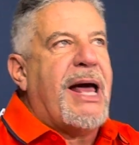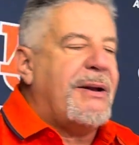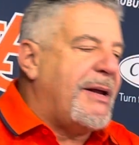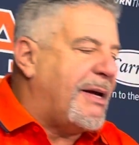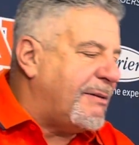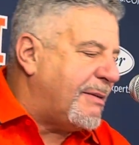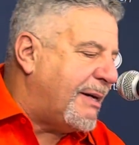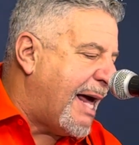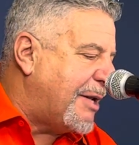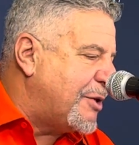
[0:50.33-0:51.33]
It
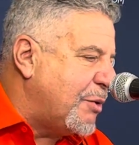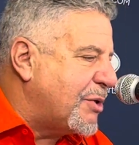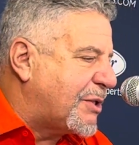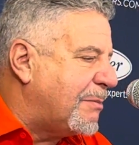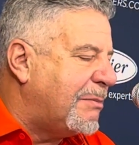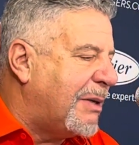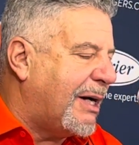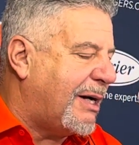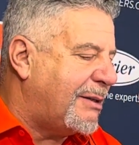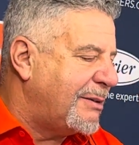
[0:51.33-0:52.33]
had to do with some
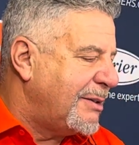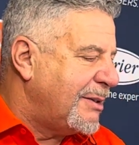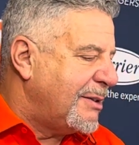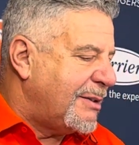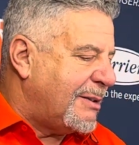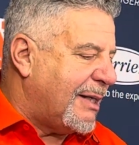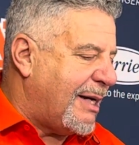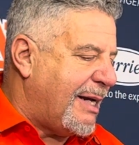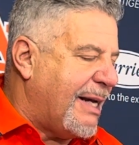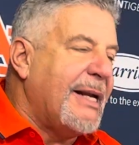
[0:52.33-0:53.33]

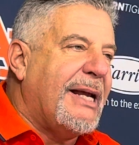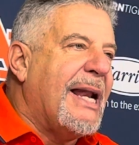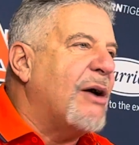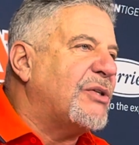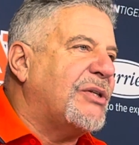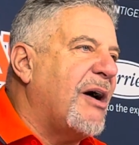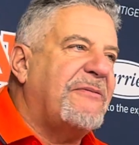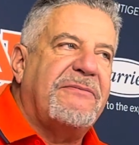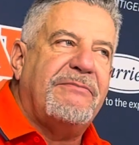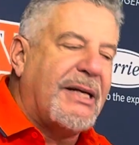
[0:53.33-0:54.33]
in-house
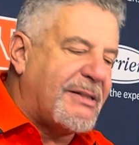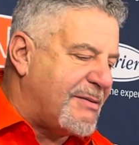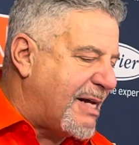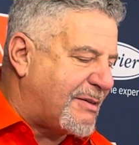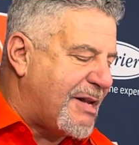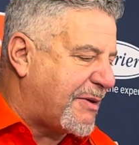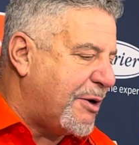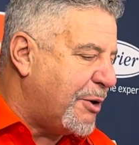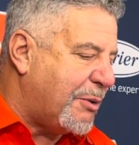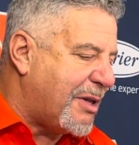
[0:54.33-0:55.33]
stuff. Has nothing
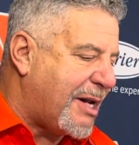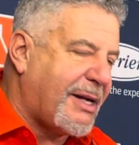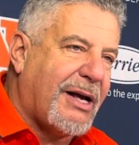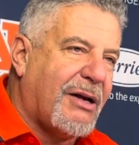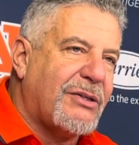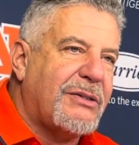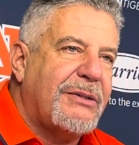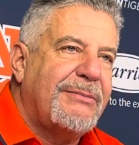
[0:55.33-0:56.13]
to do with anything else.